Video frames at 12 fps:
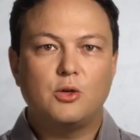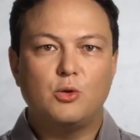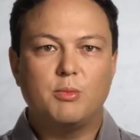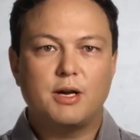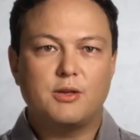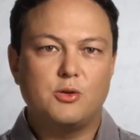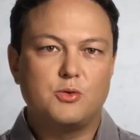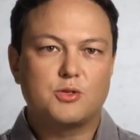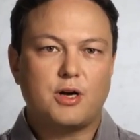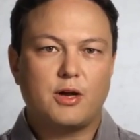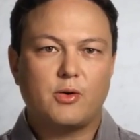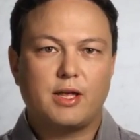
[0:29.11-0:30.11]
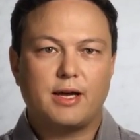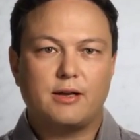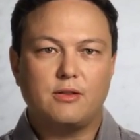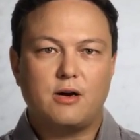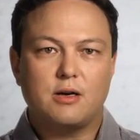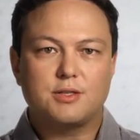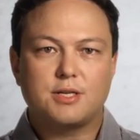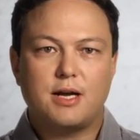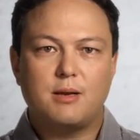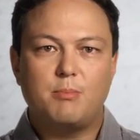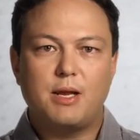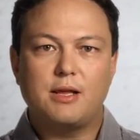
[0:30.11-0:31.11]
You might use AutoCAD
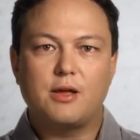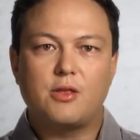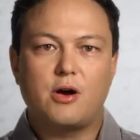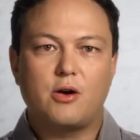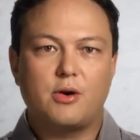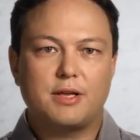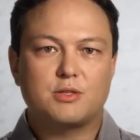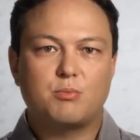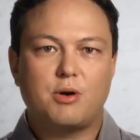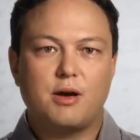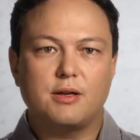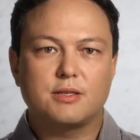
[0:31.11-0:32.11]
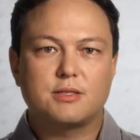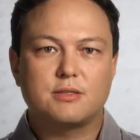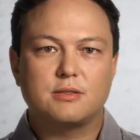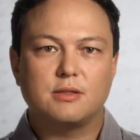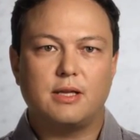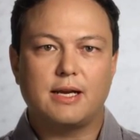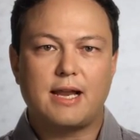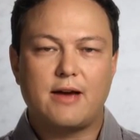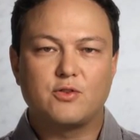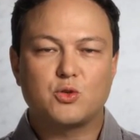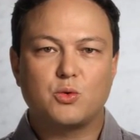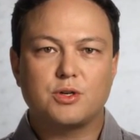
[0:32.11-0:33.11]
alongside many other Autodesk products, like
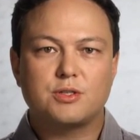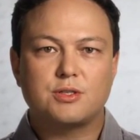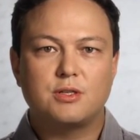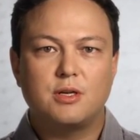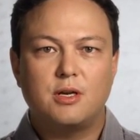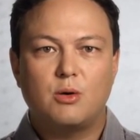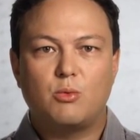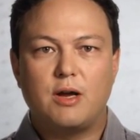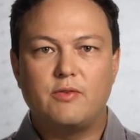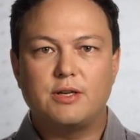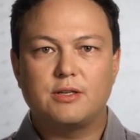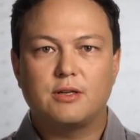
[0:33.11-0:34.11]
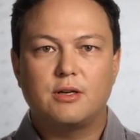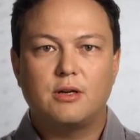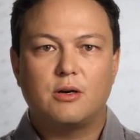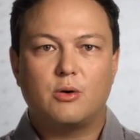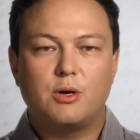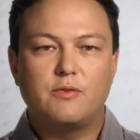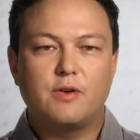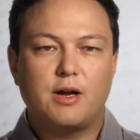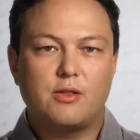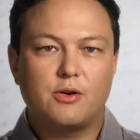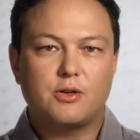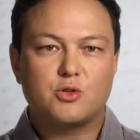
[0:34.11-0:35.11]
Navisworks, Revit, or even
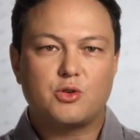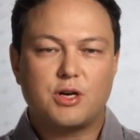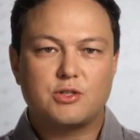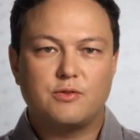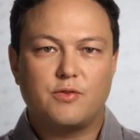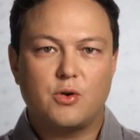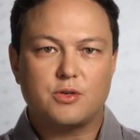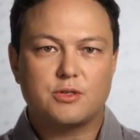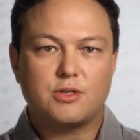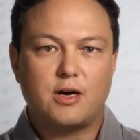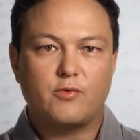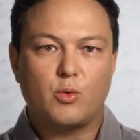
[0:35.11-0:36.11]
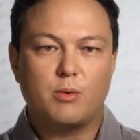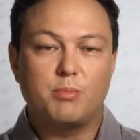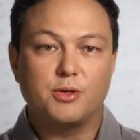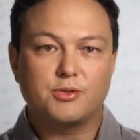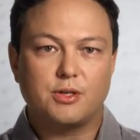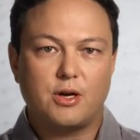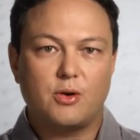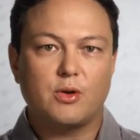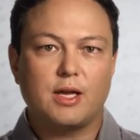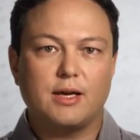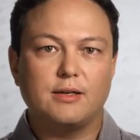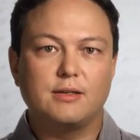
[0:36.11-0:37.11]
other construction-focused software built on
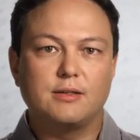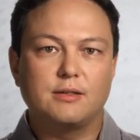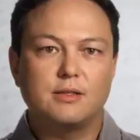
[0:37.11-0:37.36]
AutoCAD.